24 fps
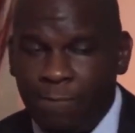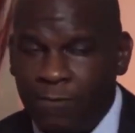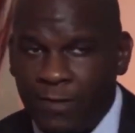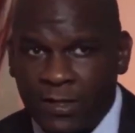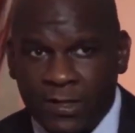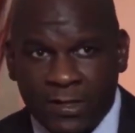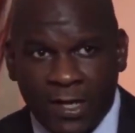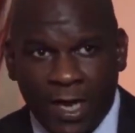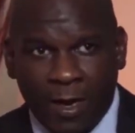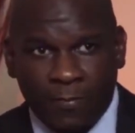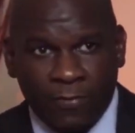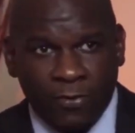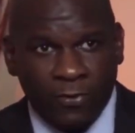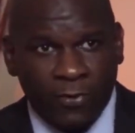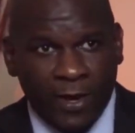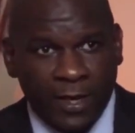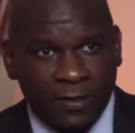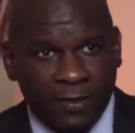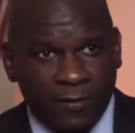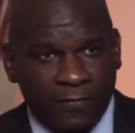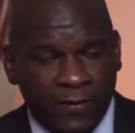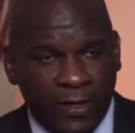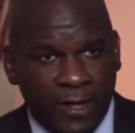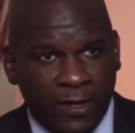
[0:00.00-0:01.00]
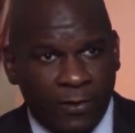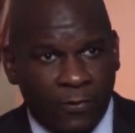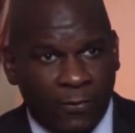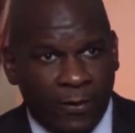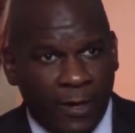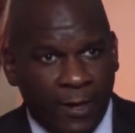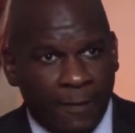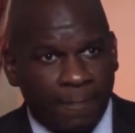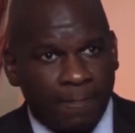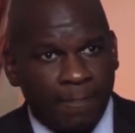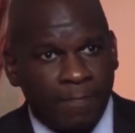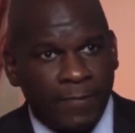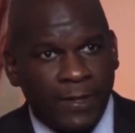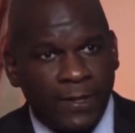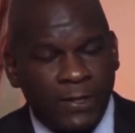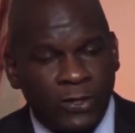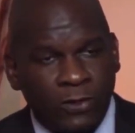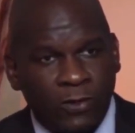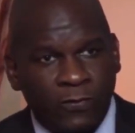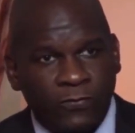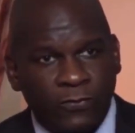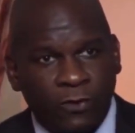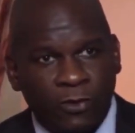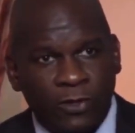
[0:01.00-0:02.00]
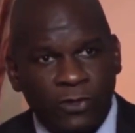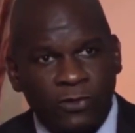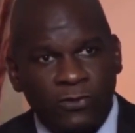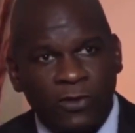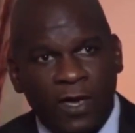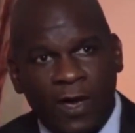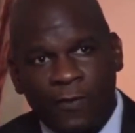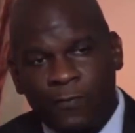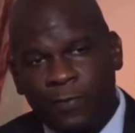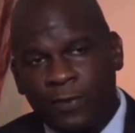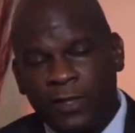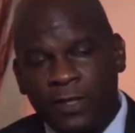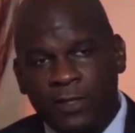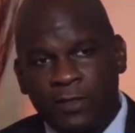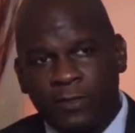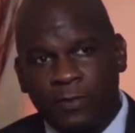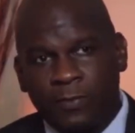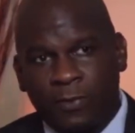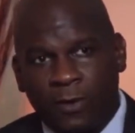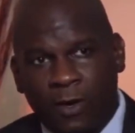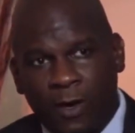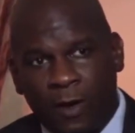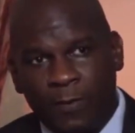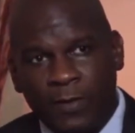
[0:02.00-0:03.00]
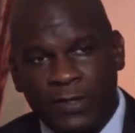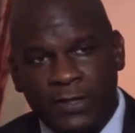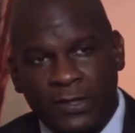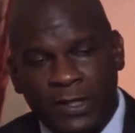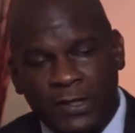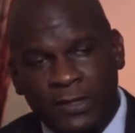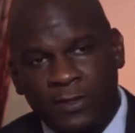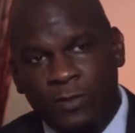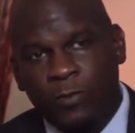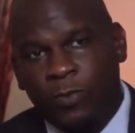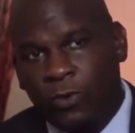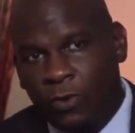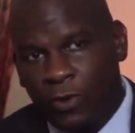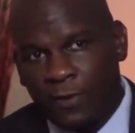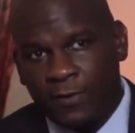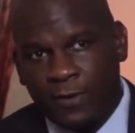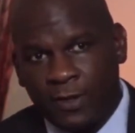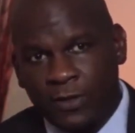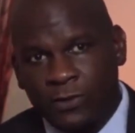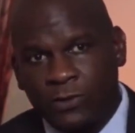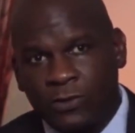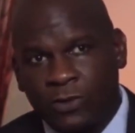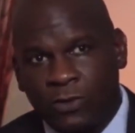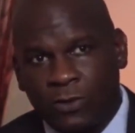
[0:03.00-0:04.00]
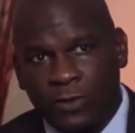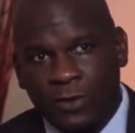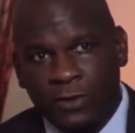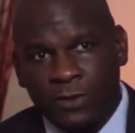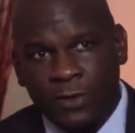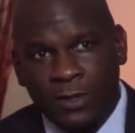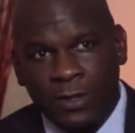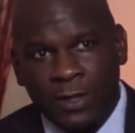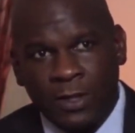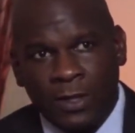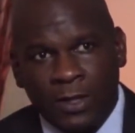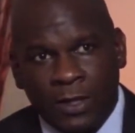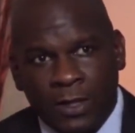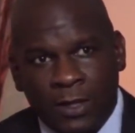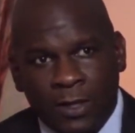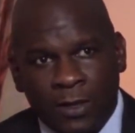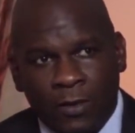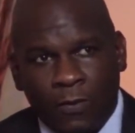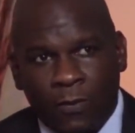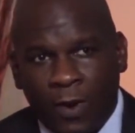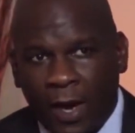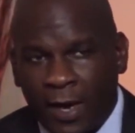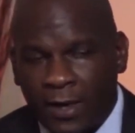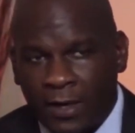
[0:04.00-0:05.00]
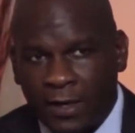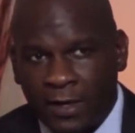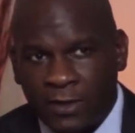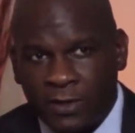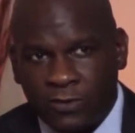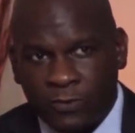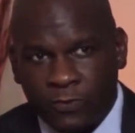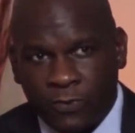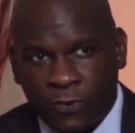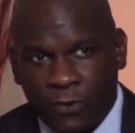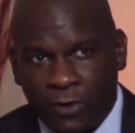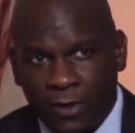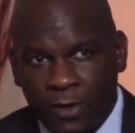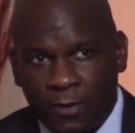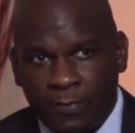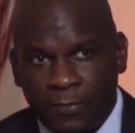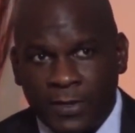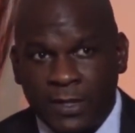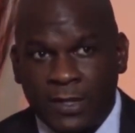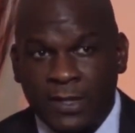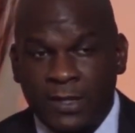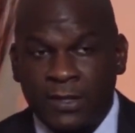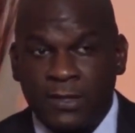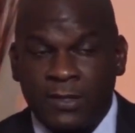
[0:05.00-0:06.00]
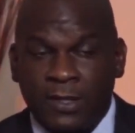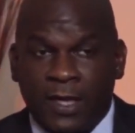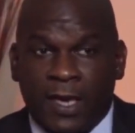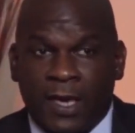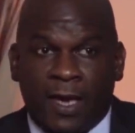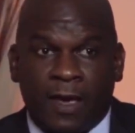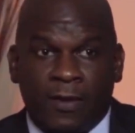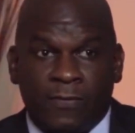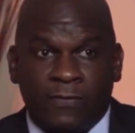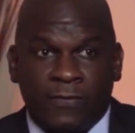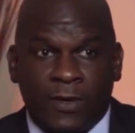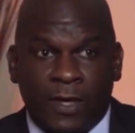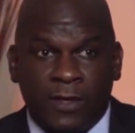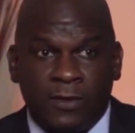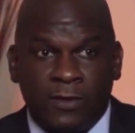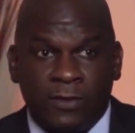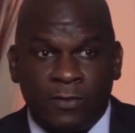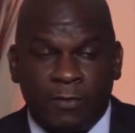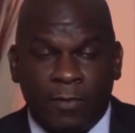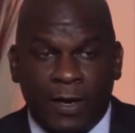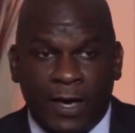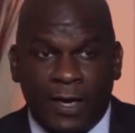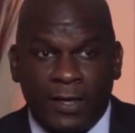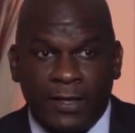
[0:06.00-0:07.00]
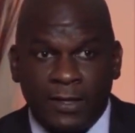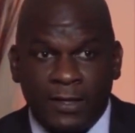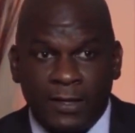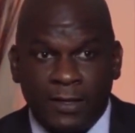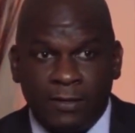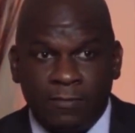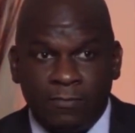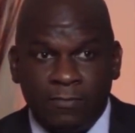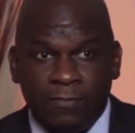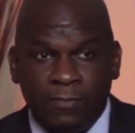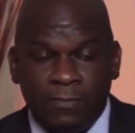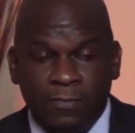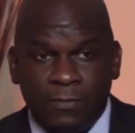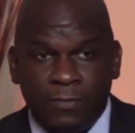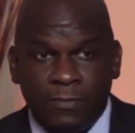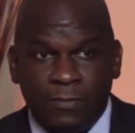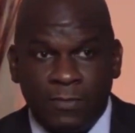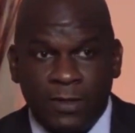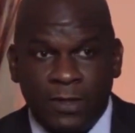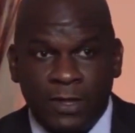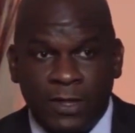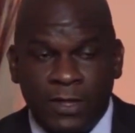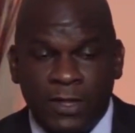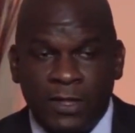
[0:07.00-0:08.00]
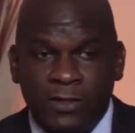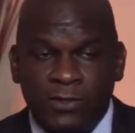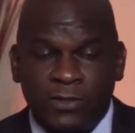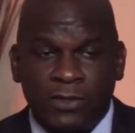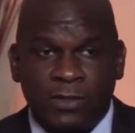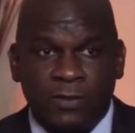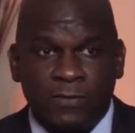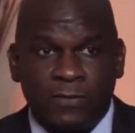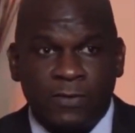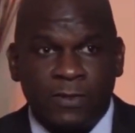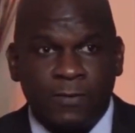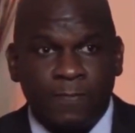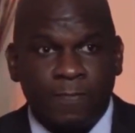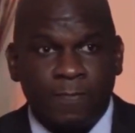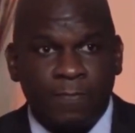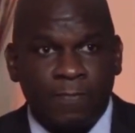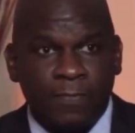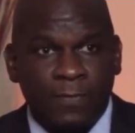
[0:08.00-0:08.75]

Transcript: It's not proactive in any way. So of course you have police departments that support this cause. Why do they support it? Because they have undermined initiatives.